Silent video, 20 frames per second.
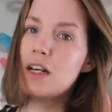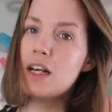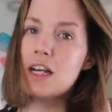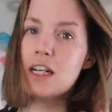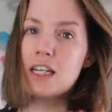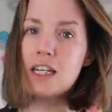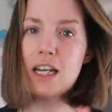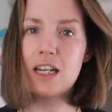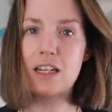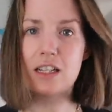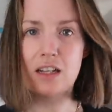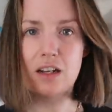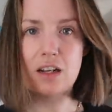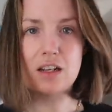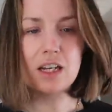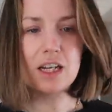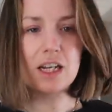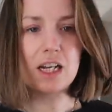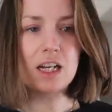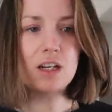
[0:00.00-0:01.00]
And he had
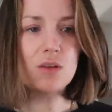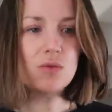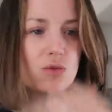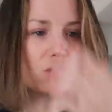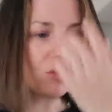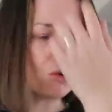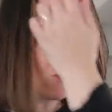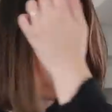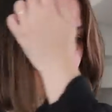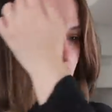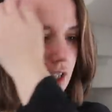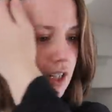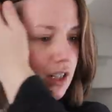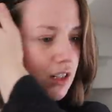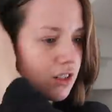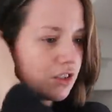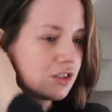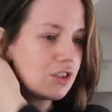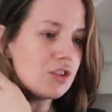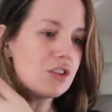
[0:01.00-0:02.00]
like a little toy,
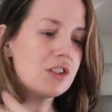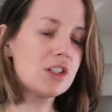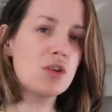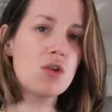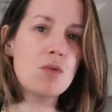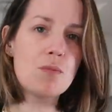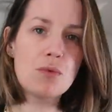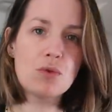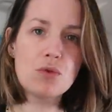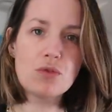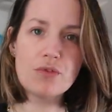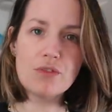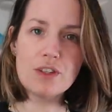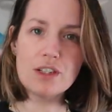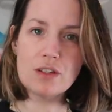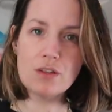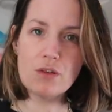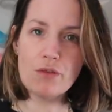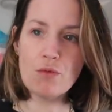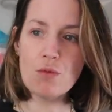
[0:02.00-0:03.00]
and as soon as he got bored
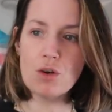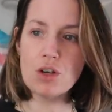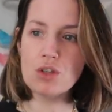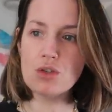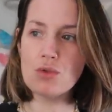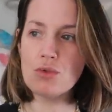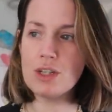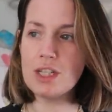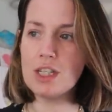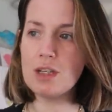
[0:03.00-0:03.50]
of one toy,